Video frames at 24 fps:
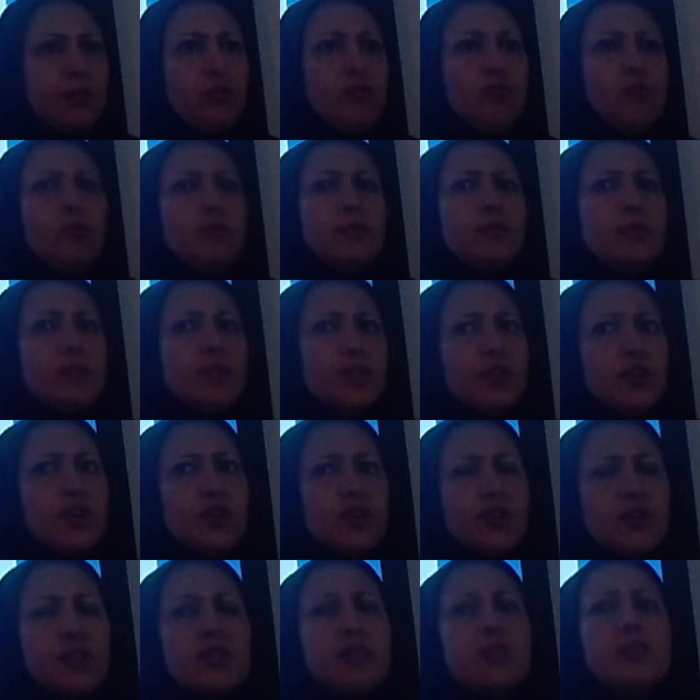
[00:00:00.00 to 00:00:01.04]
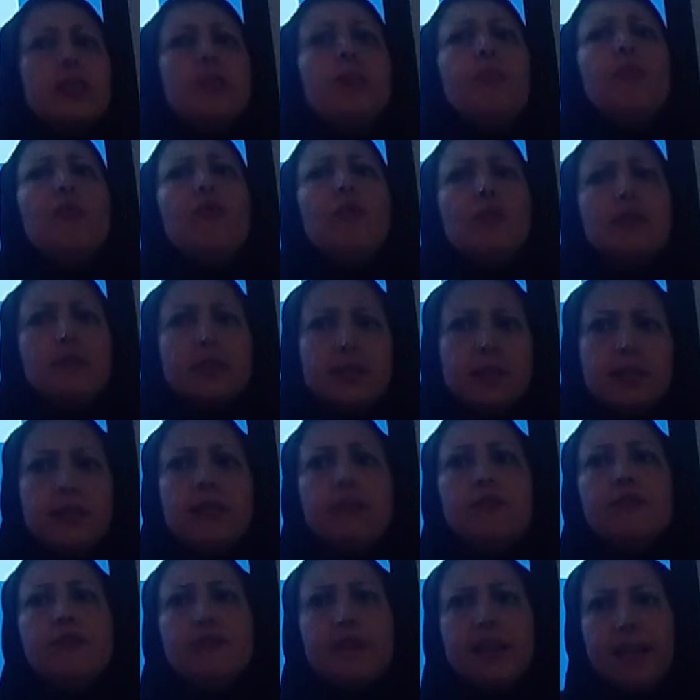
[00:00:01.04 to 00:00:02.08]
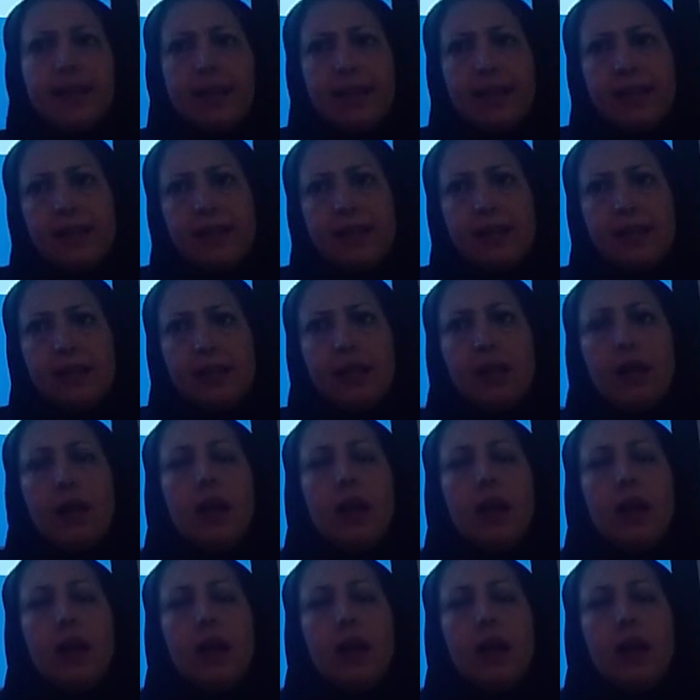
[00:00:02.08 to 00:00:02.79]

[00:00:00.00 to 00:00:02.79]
You search the supporting way